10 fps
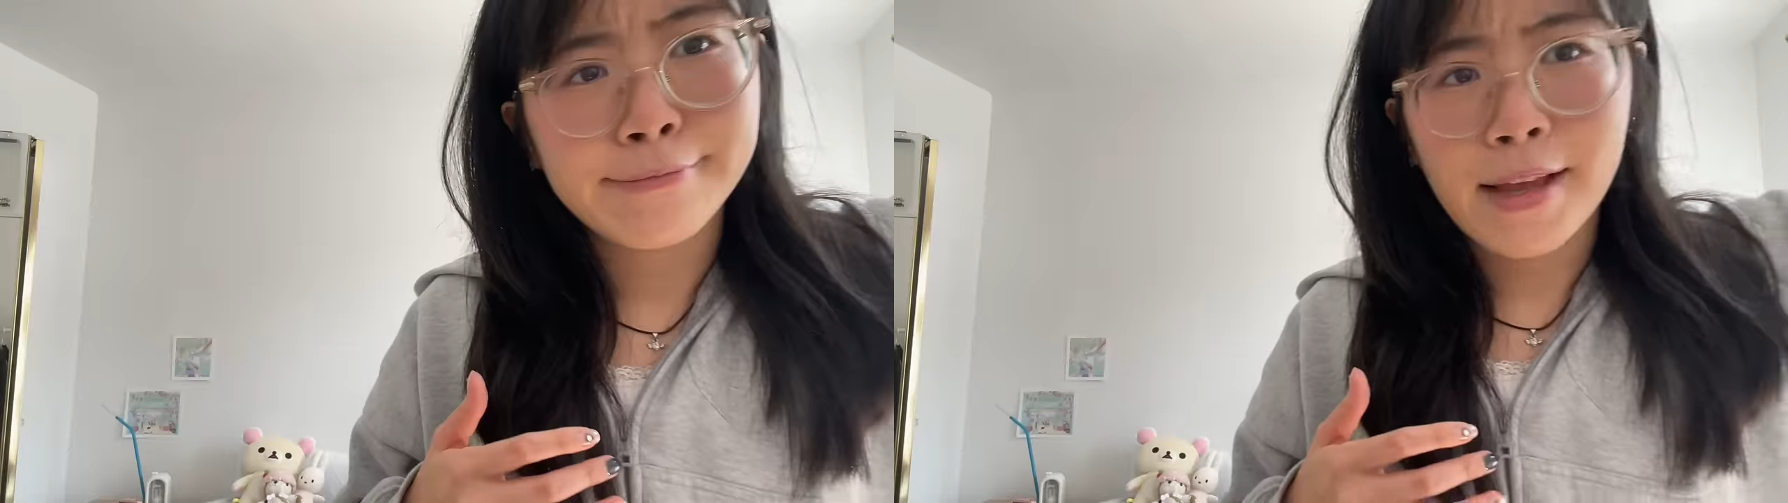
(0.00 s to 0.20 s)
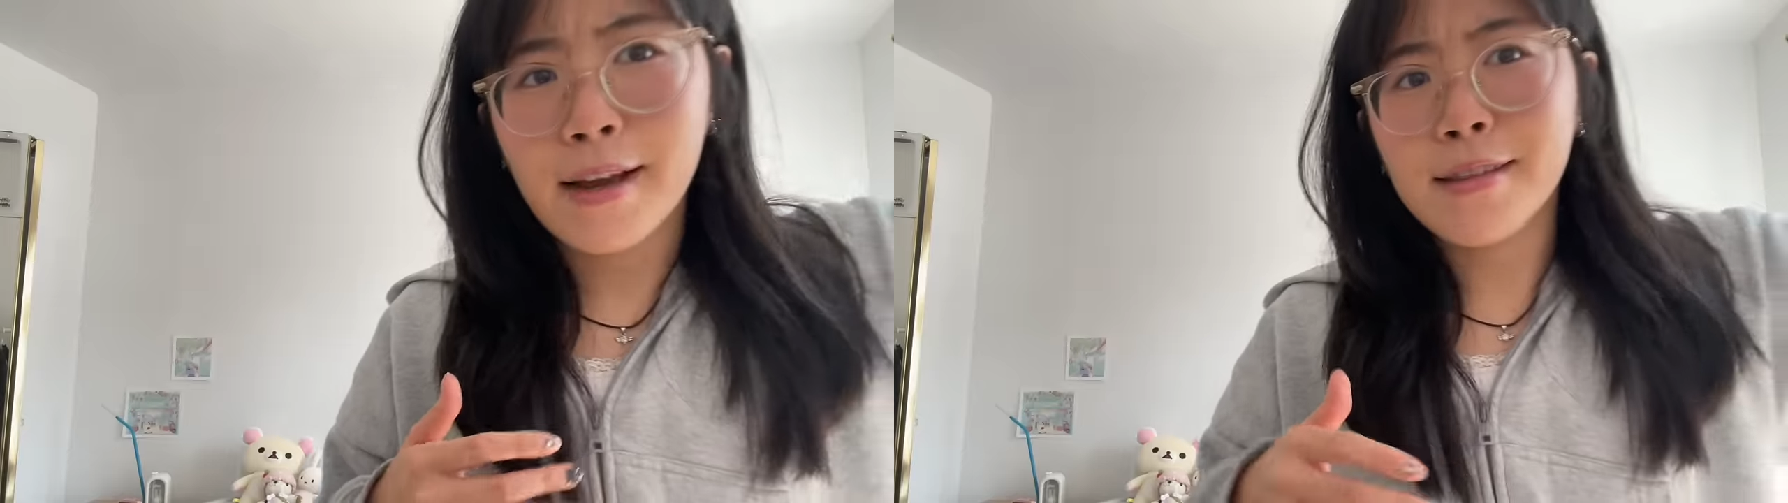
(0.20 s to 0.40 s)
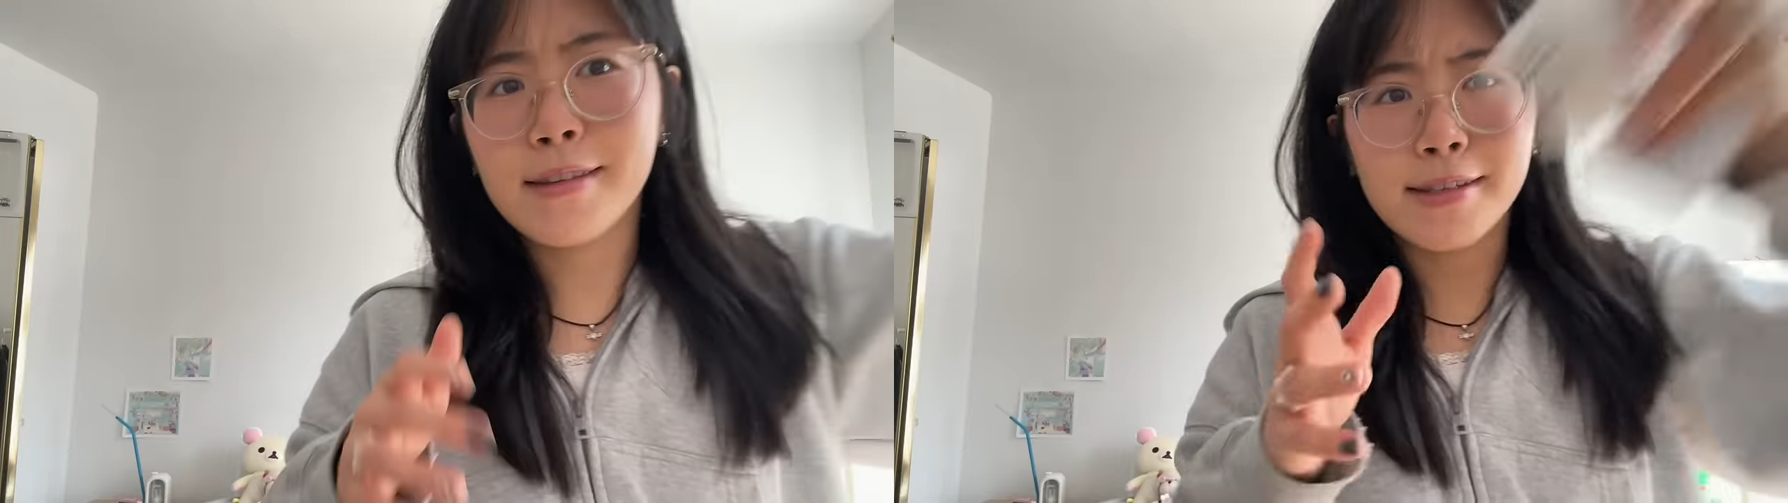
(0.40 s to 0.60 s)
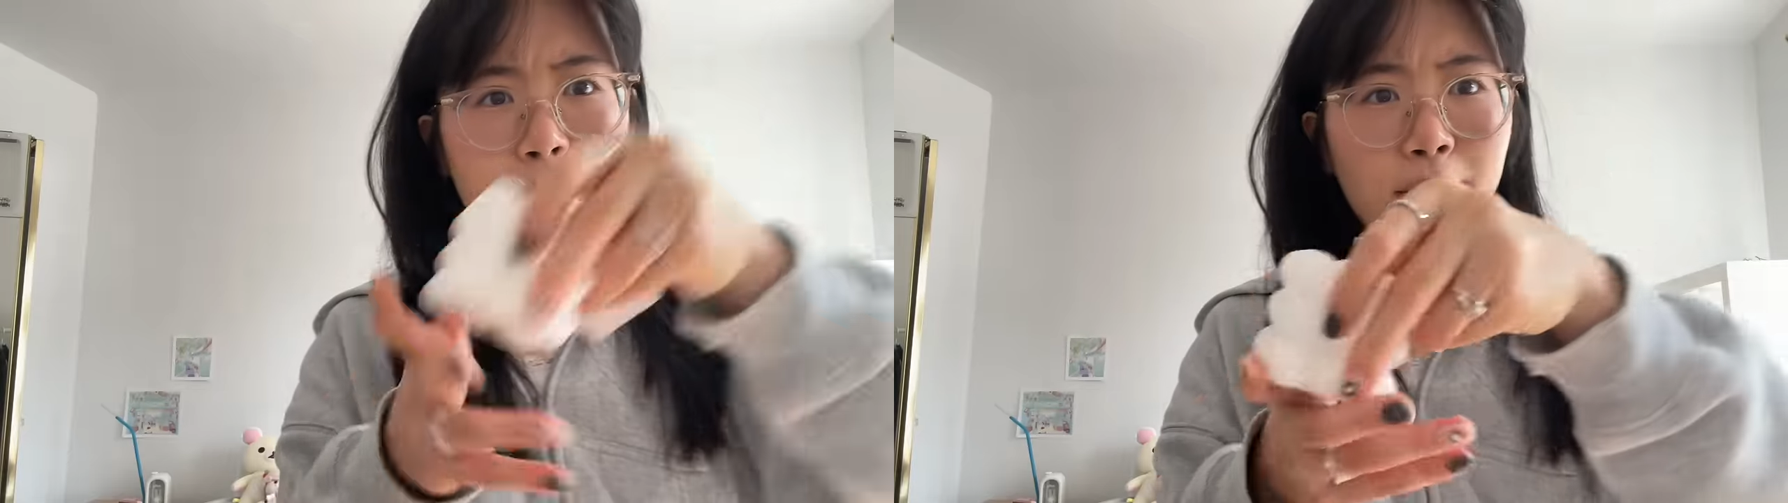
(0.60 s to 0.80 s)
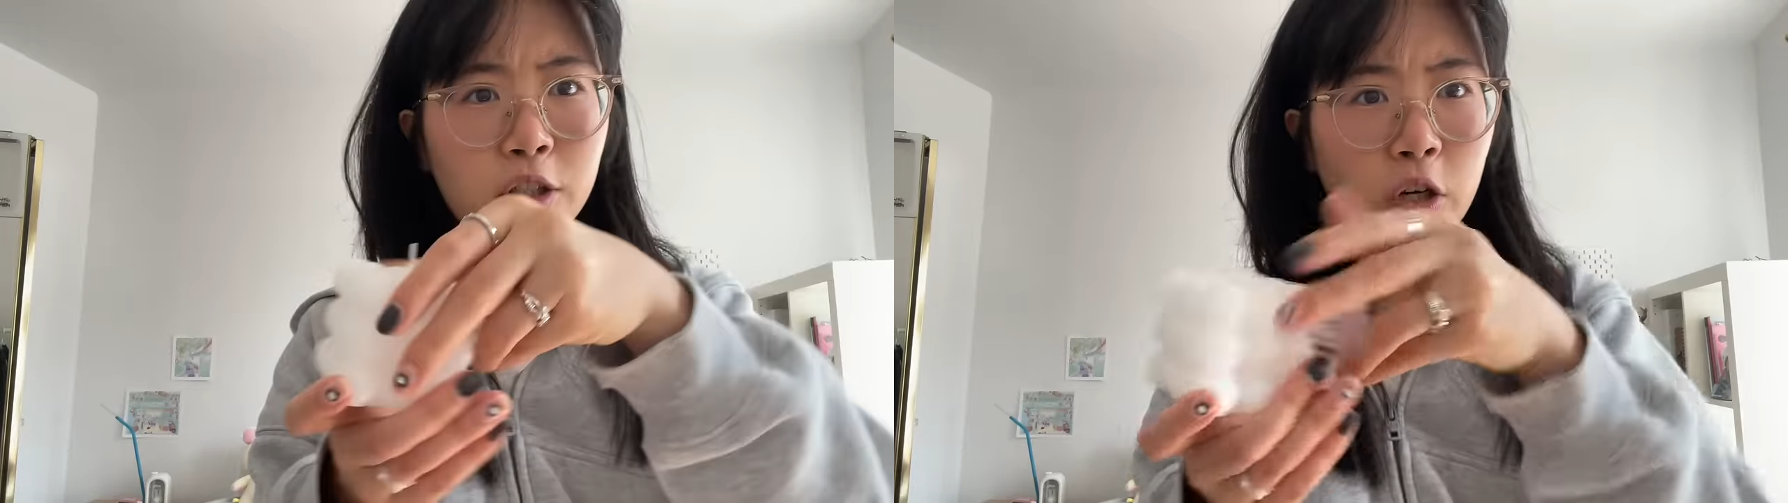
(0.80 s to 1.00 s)
I got this at
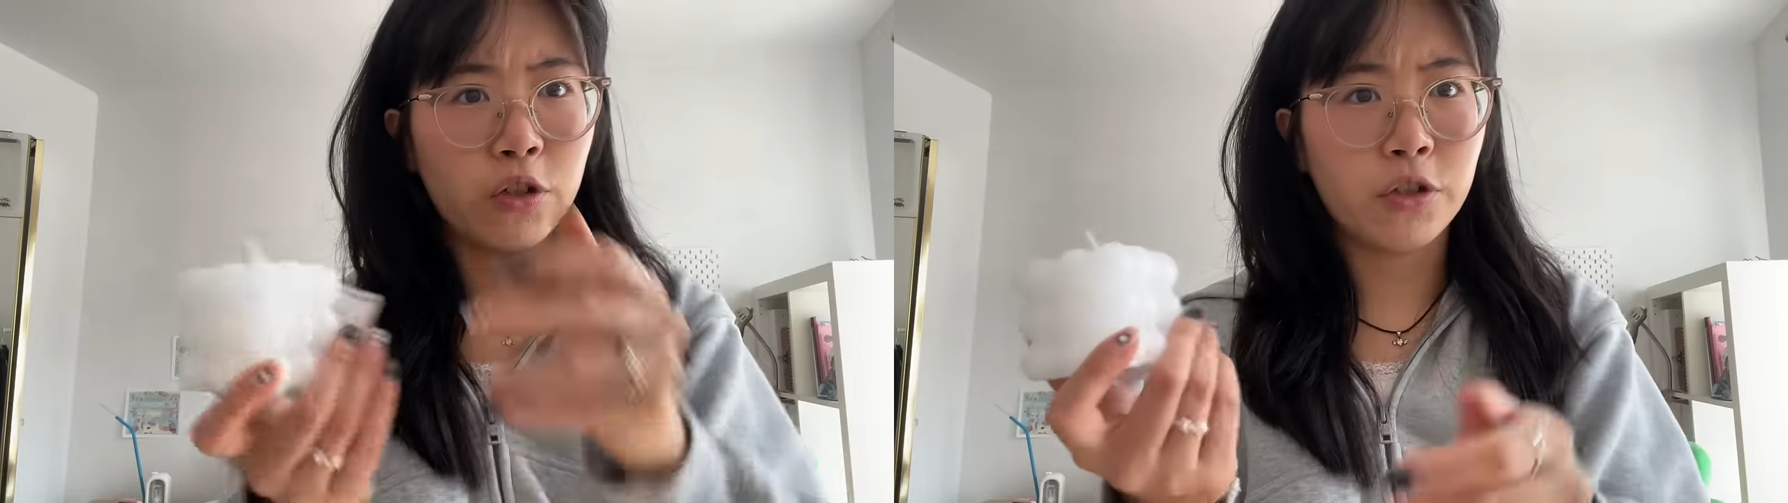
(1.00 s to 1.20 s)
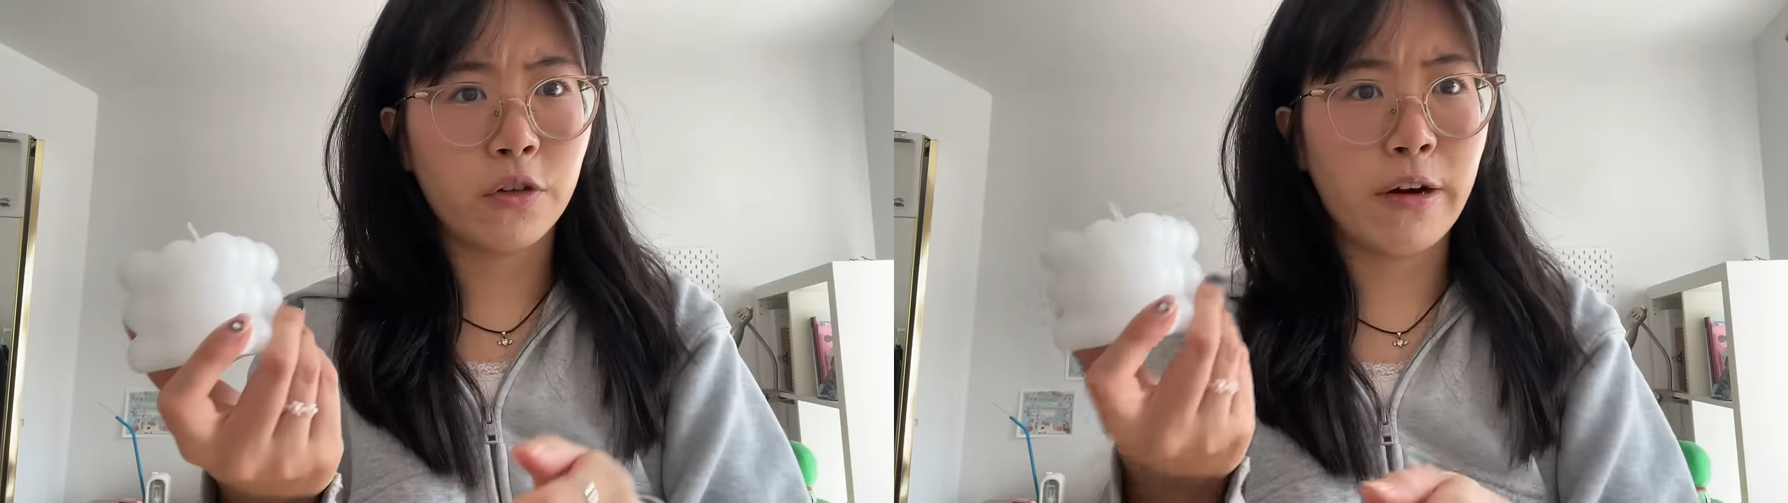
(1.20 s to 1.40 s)
the dollar store.